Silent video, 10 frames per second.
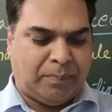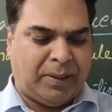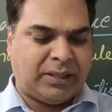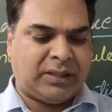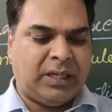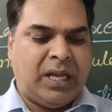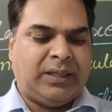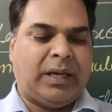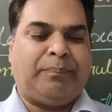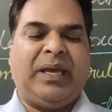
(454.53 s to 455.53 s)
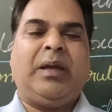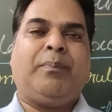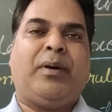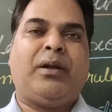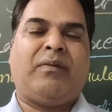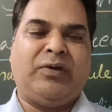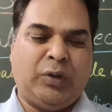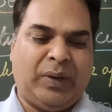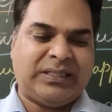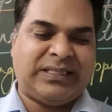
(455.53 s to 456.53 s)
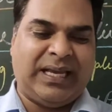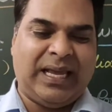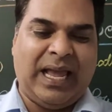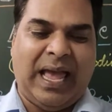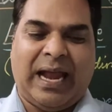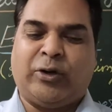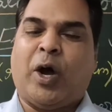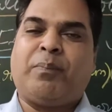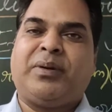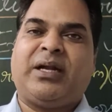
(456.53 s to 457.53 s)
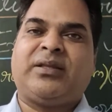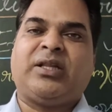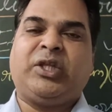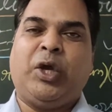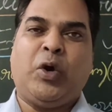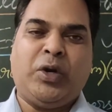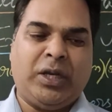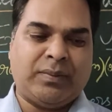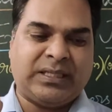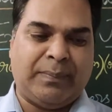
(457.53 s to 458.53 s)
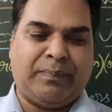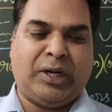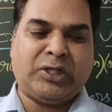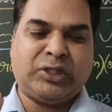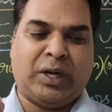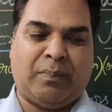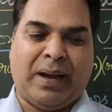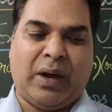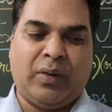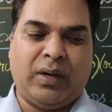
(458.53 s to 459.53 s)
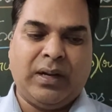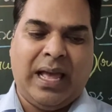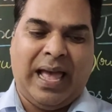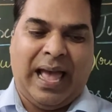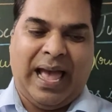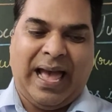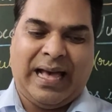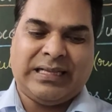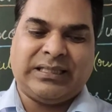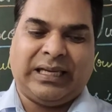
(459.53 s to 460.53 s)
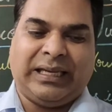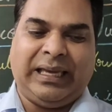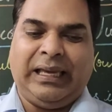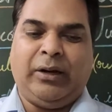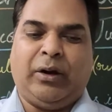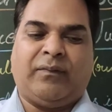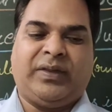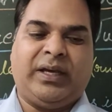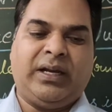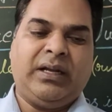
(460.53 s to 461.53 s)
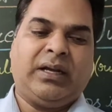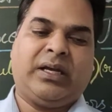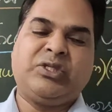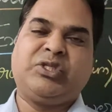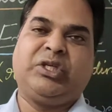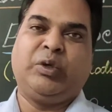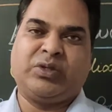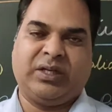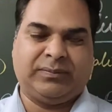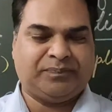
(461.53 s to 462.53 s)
but the people of USA adopted the theory of separation of power as the keel of their constitution.